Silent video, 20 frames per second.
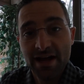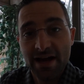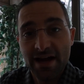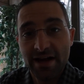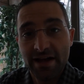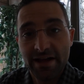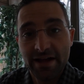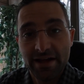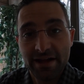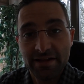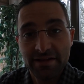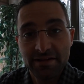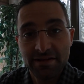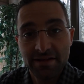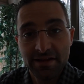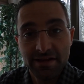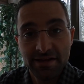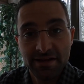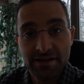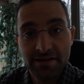and
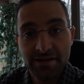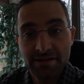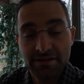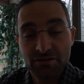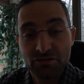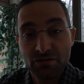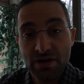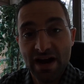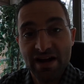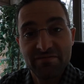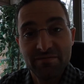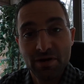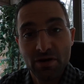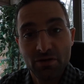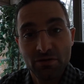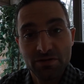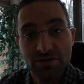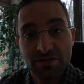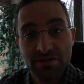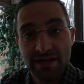the drive
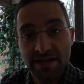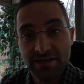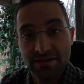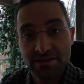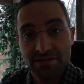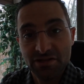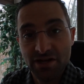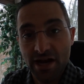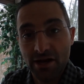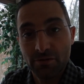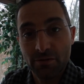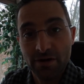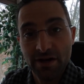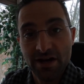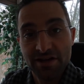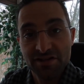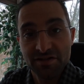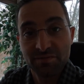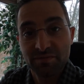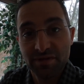modes that Jaguar
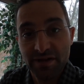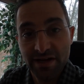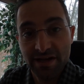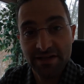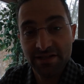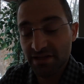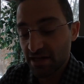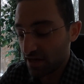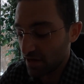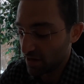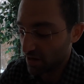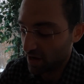has in place,